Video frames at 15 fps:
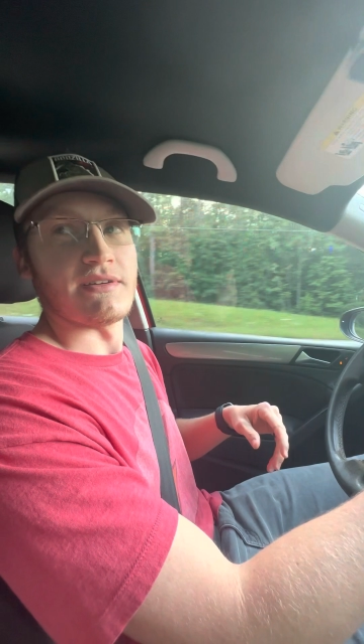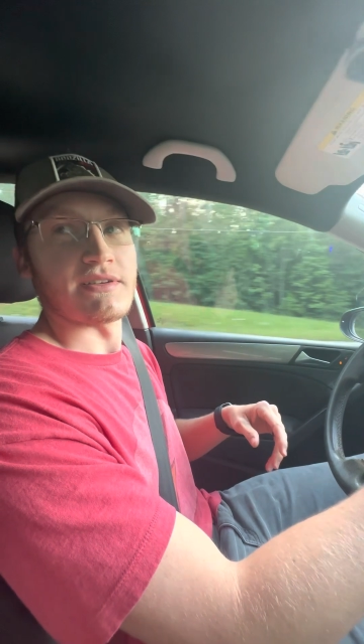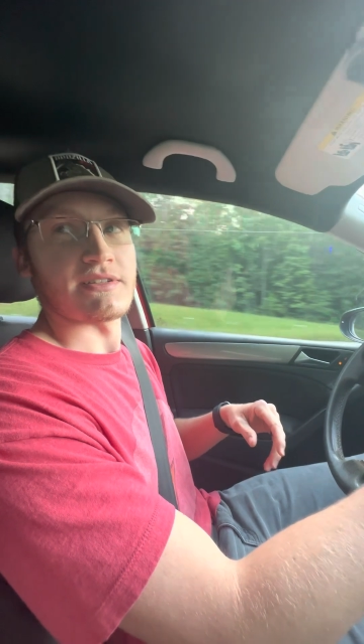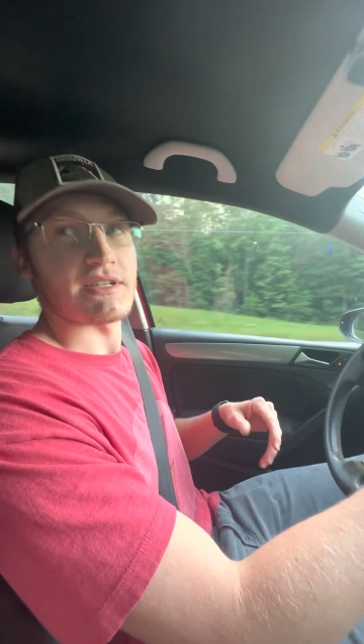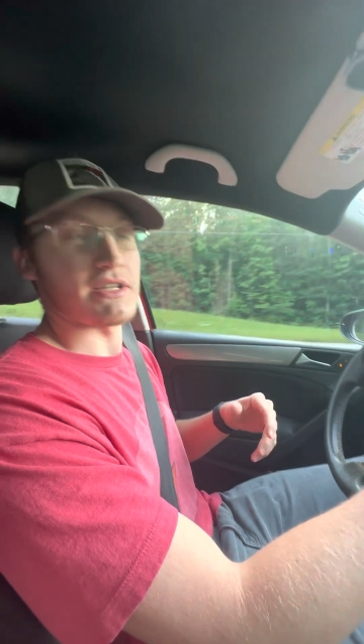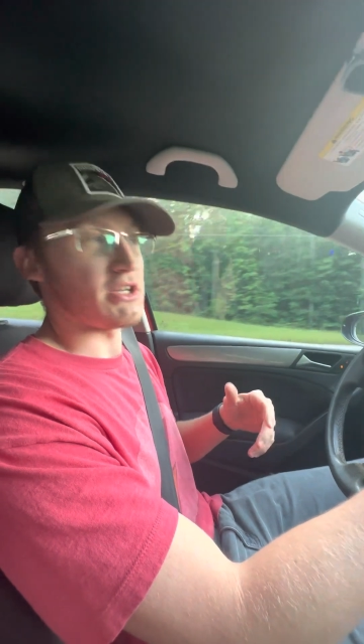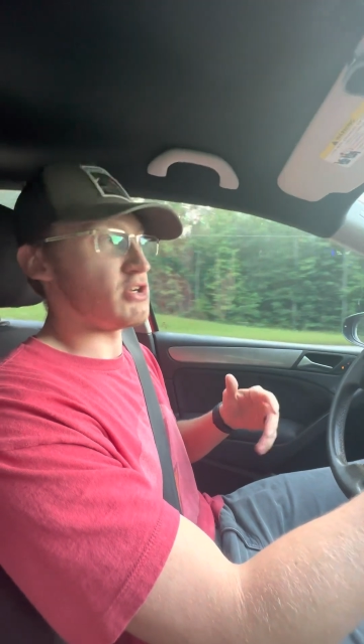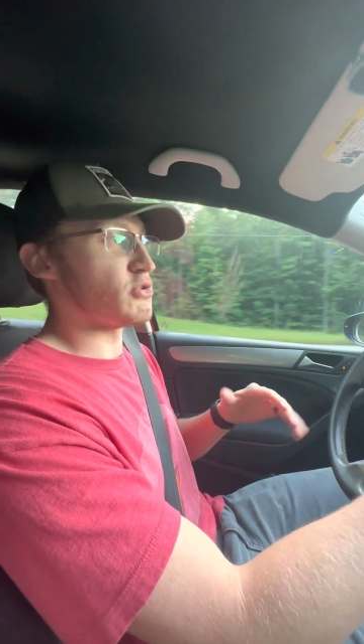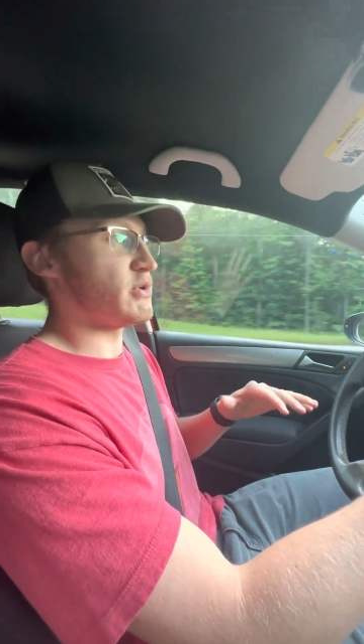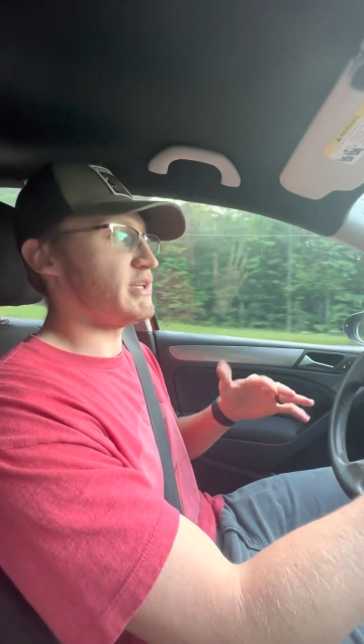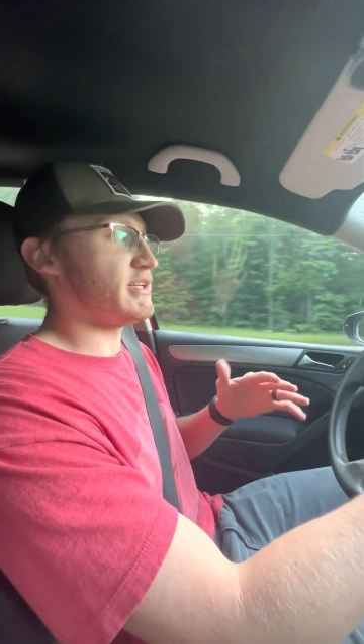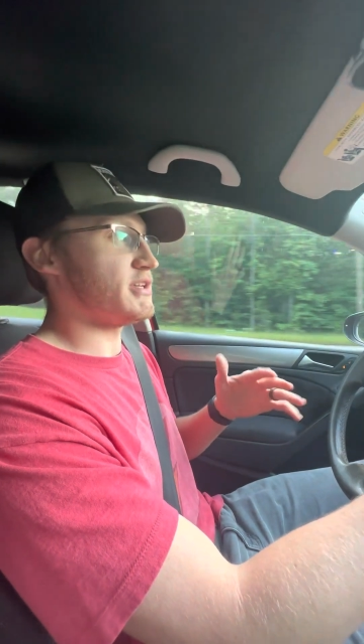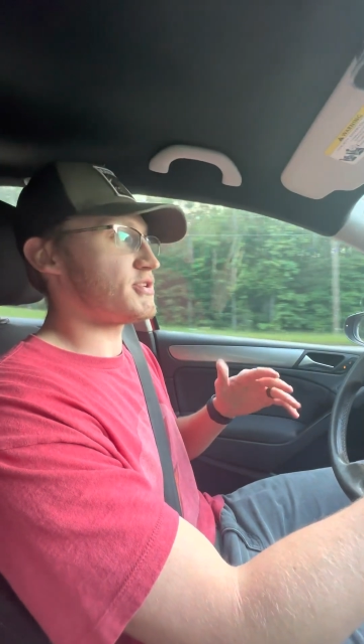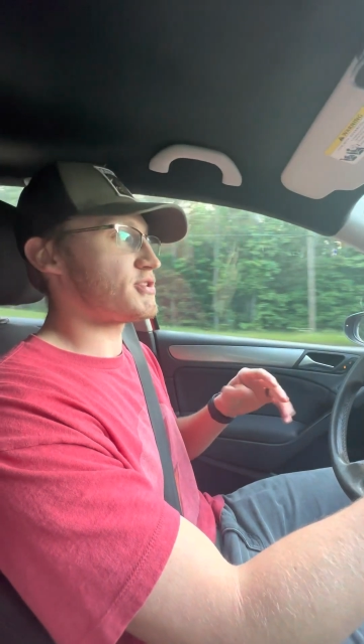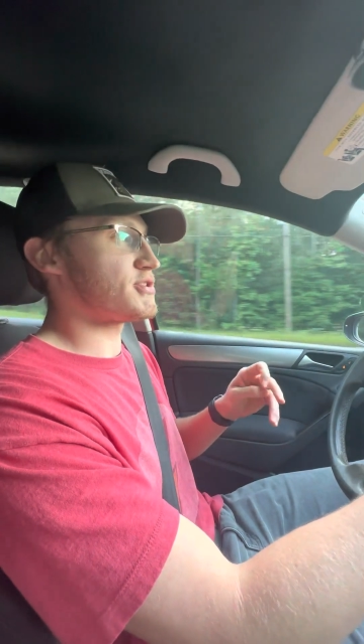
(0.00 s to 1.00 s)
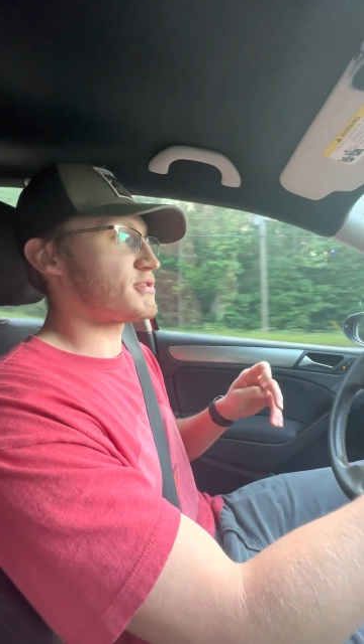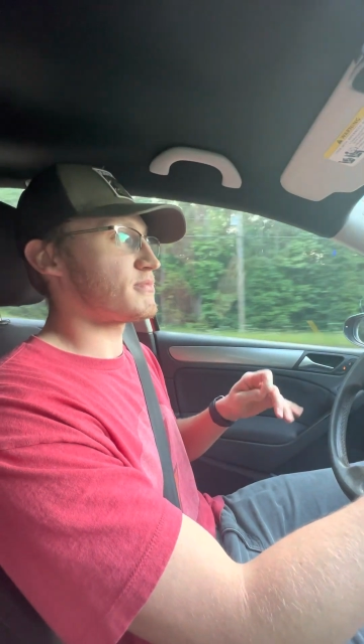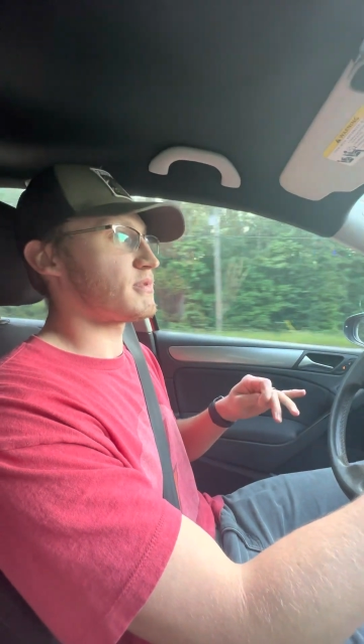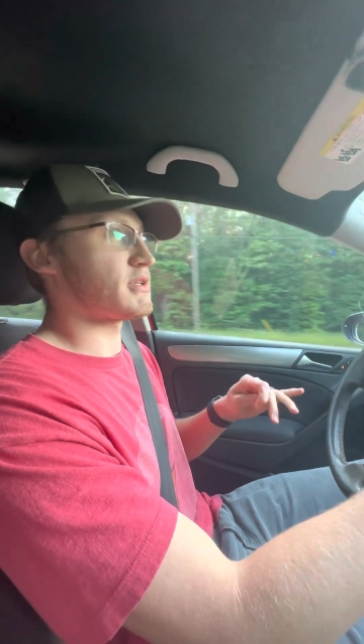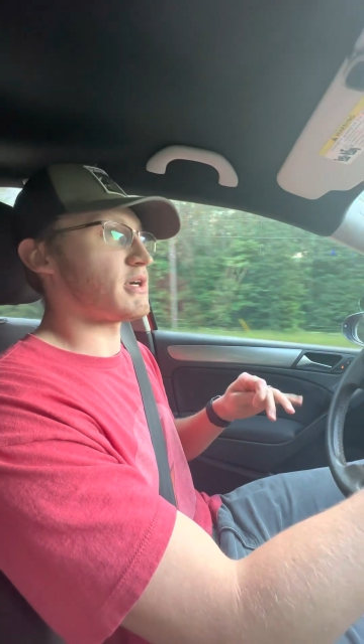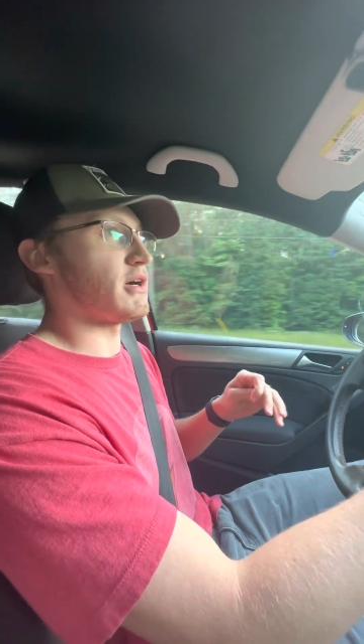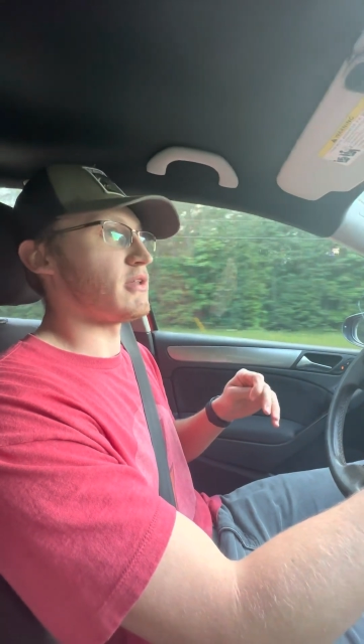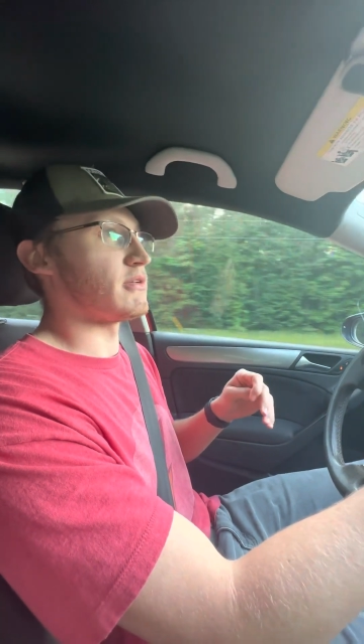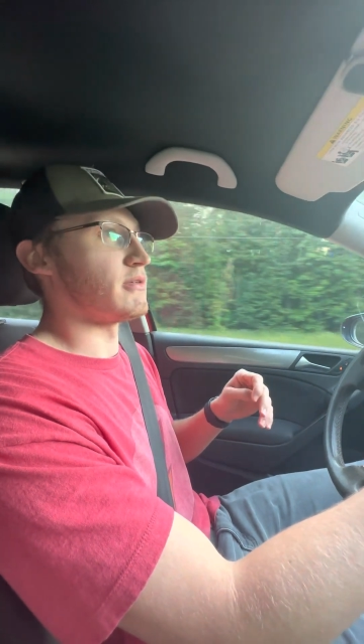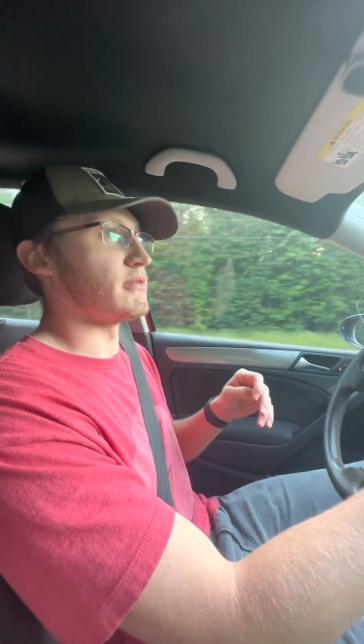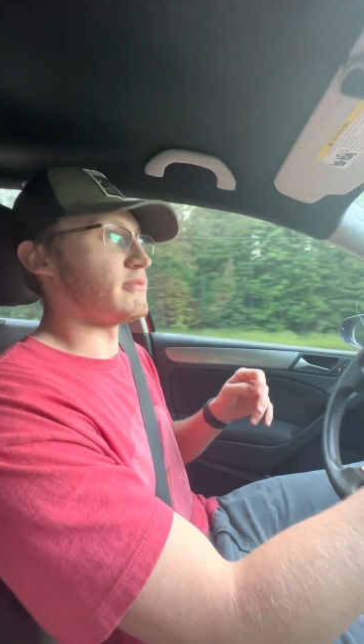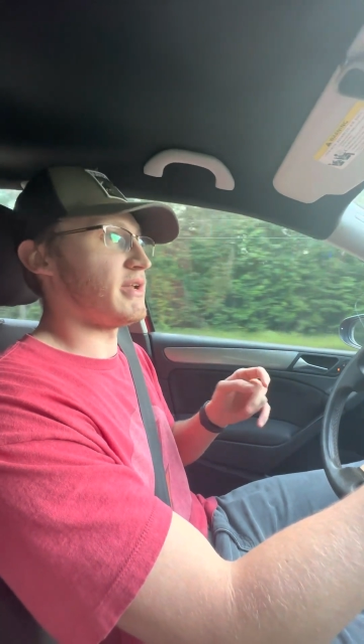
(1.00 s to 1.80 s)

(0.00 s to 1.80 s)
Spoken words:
It's like a greenish color.